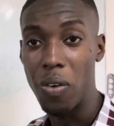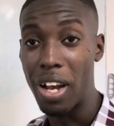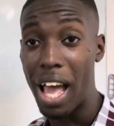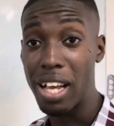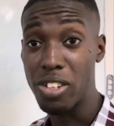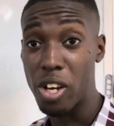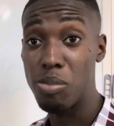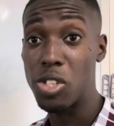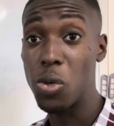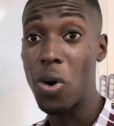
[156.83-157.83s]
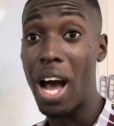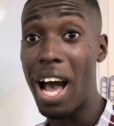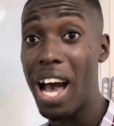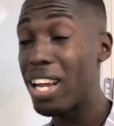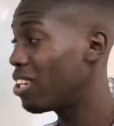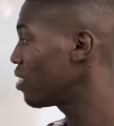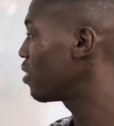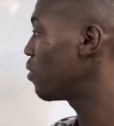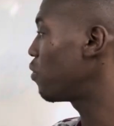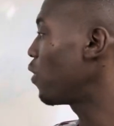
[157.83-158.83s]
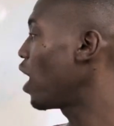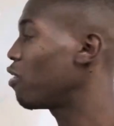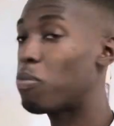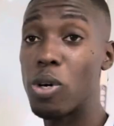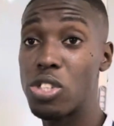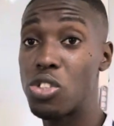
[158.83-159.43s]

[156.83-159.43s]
Like terms, you add 5 plus